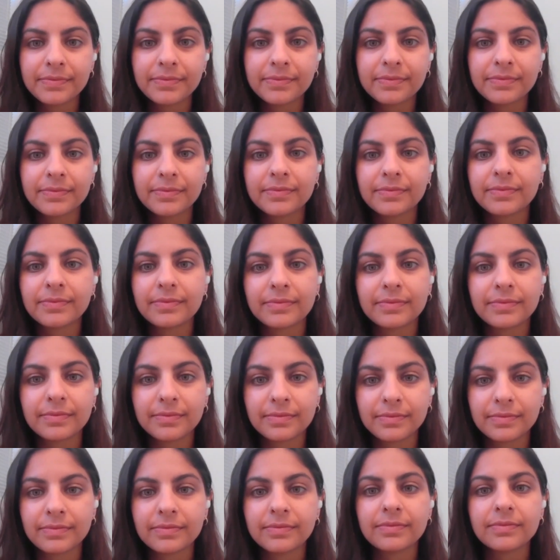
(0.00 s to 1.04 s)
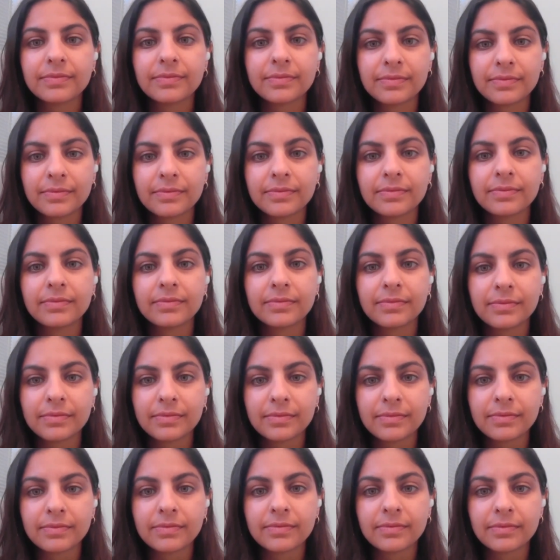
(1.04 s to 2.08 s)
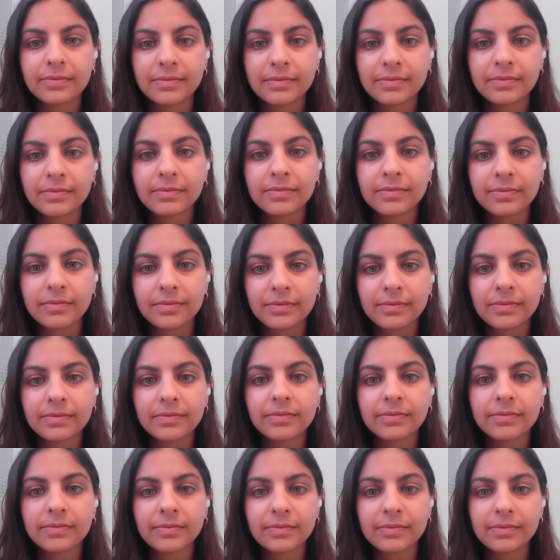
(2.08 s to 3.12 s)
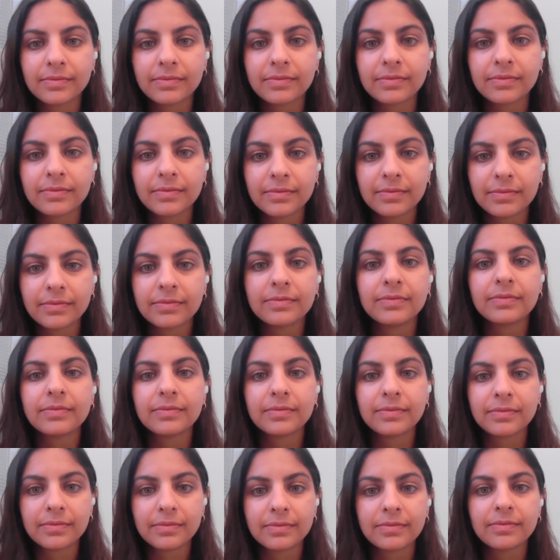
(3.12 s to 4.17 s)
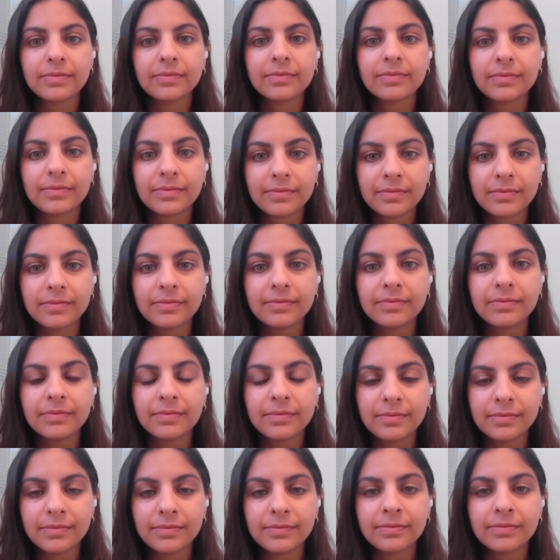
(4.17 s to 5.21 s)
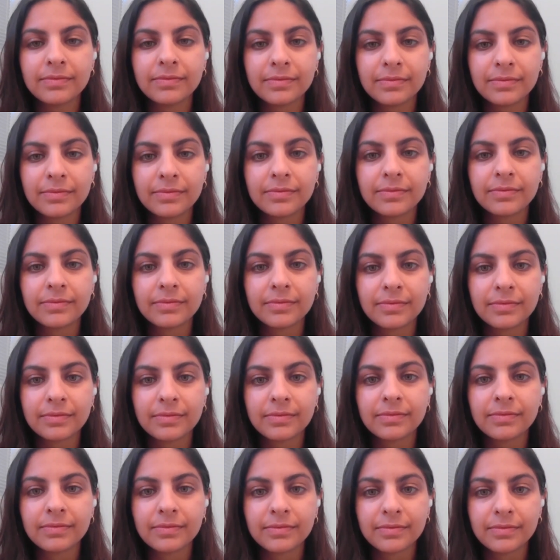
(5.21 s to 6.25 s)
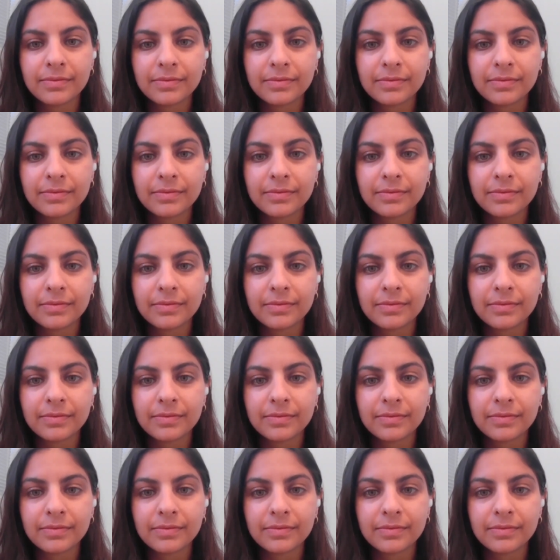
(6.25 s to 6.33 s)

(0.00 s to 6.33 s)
[no speech]